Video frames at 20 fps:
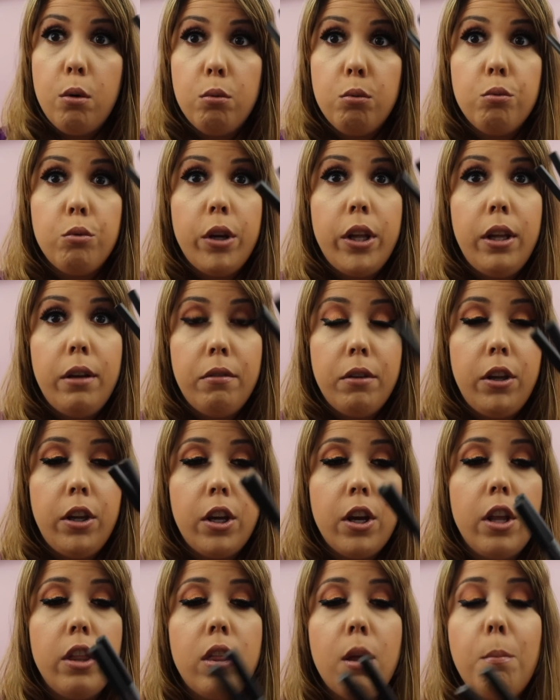They're really, really
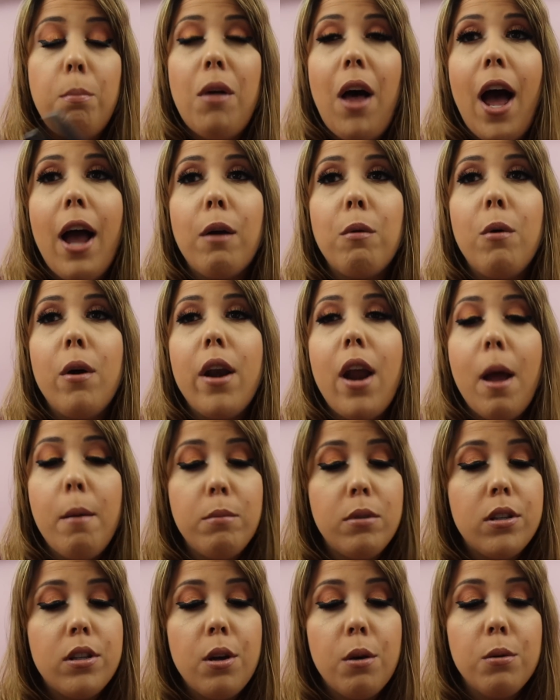good. The black one,
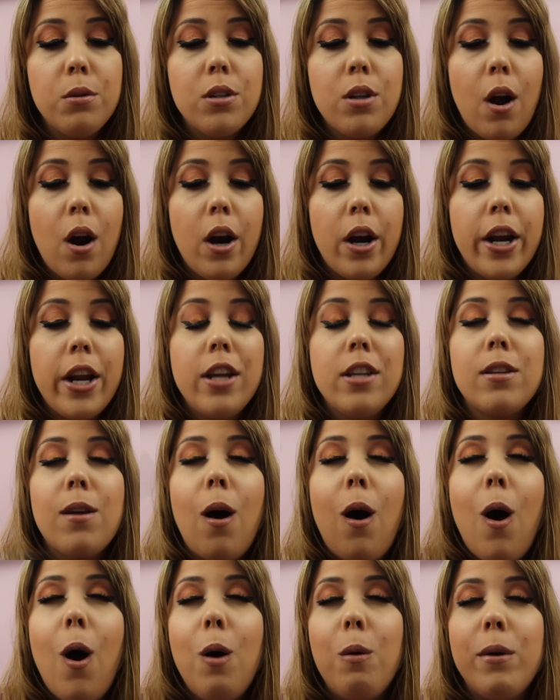I'm so sorry, is
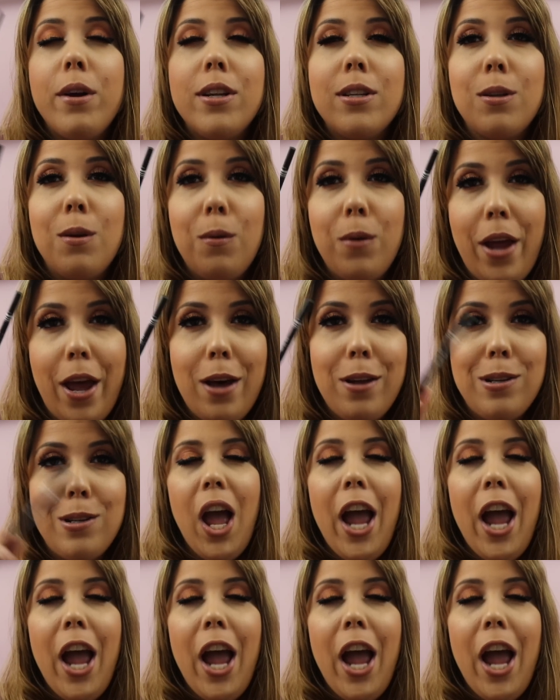always sold out.